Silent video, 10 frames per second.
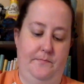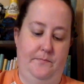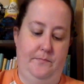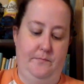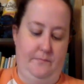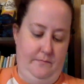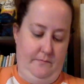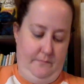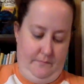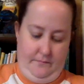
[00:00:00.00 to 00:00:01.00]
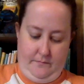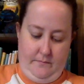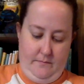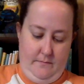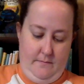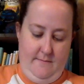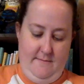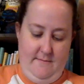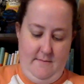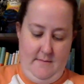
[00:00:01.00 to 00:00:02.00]

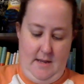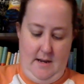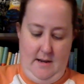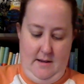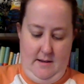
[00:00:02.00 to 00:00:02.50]
Nothing is said.